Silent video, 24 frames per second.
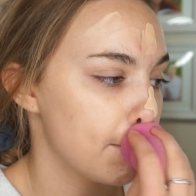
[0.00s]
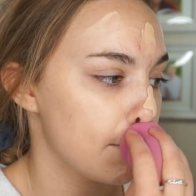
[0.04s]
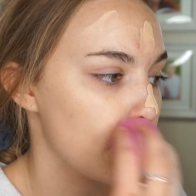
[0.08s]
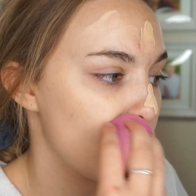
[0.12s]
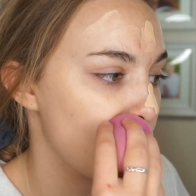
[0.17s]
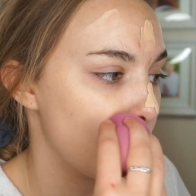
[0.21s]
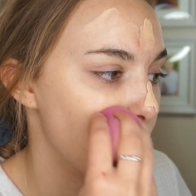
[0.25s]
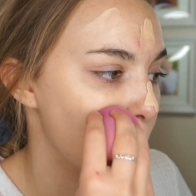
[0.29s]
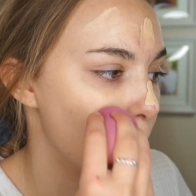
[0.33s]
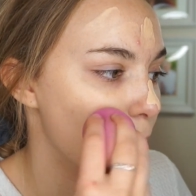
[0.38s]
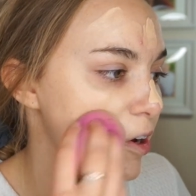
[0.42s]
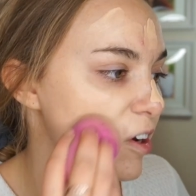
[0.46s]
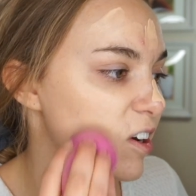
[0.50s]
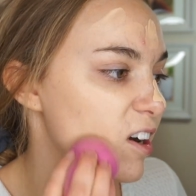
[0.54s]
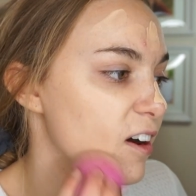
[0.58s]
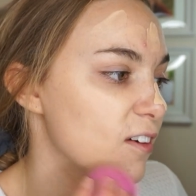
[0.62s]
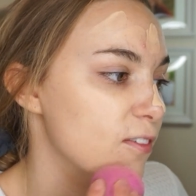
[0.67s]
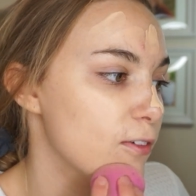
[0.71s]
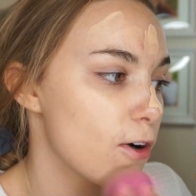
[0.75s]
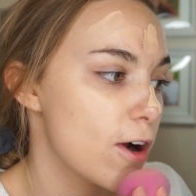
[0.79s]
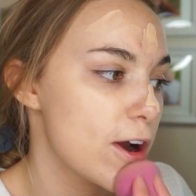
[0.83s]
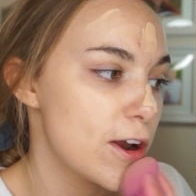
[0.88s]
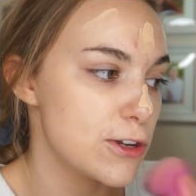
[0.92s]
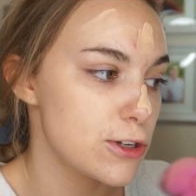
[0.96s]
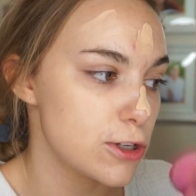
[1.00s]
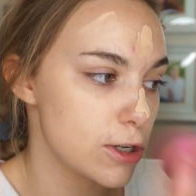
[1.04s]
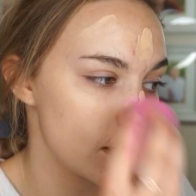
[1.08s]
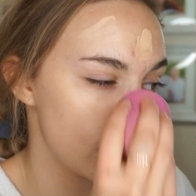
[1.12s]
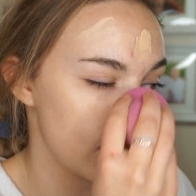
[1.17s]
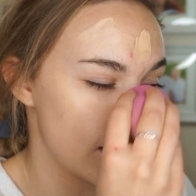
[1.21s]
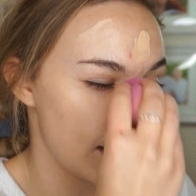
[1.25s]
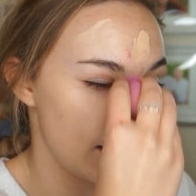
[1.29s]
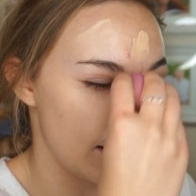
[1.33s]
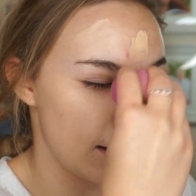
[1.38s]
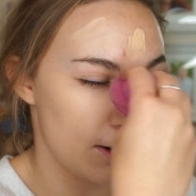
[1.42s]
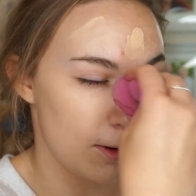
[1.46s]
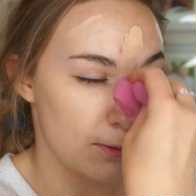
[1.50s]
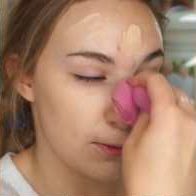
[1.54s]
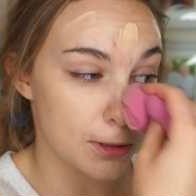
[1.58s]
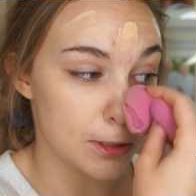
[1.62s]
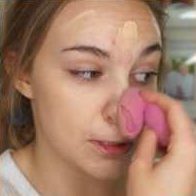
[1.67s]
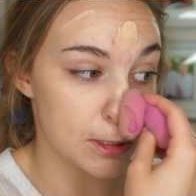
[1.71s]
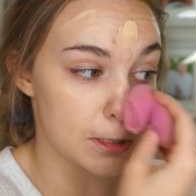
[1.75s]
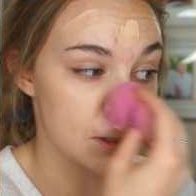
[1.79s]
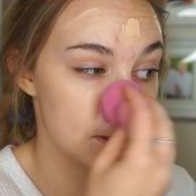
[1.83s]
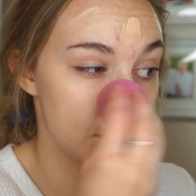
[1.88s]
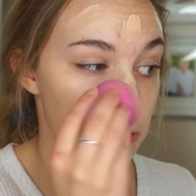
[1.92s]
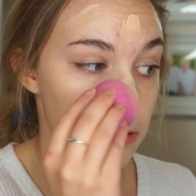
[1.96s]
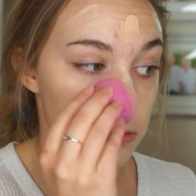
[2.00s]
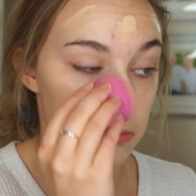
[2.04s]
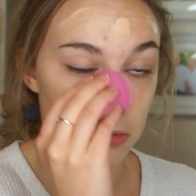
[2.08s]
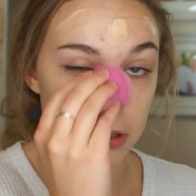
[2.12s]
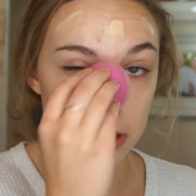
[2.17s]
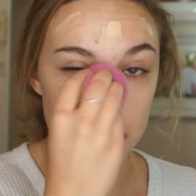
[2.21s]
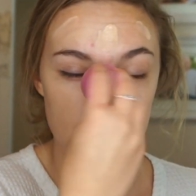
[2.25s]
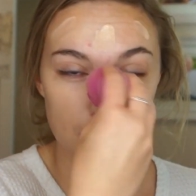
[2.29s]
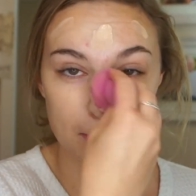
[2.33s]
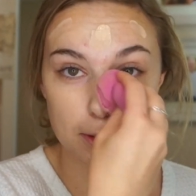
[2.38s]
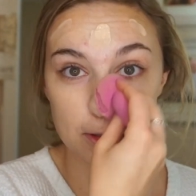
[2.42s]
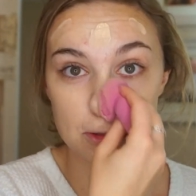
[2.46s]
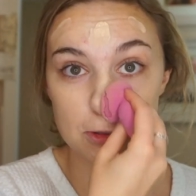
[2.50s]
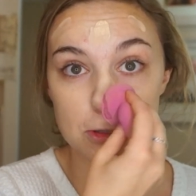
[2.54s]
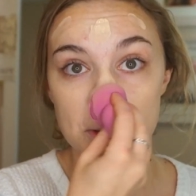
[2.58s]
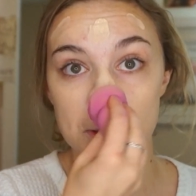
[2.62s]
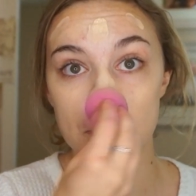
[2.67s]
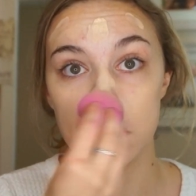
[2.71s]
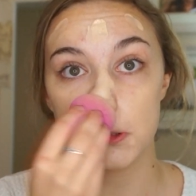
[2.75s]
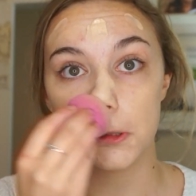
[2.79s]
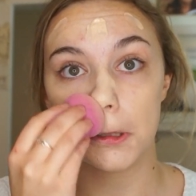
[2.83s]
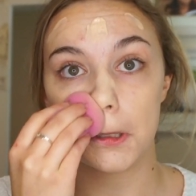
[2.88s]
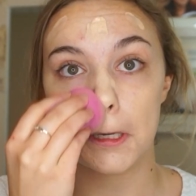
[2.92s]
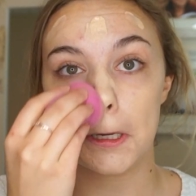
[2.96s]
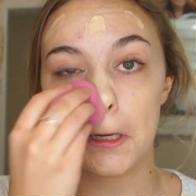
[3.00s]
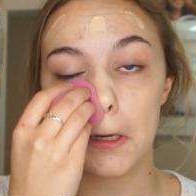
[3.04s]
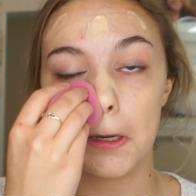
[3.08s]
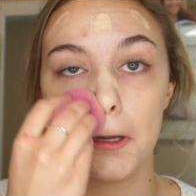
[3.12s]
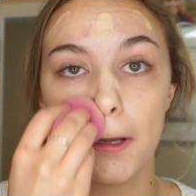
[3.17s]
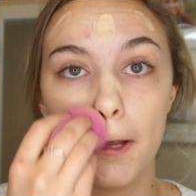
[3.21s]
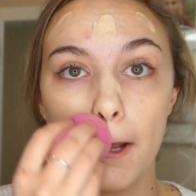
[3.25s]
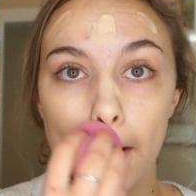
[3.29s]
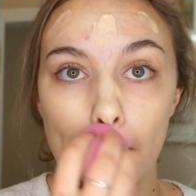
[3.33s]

a little more coverage. And I always just use my sponge usually.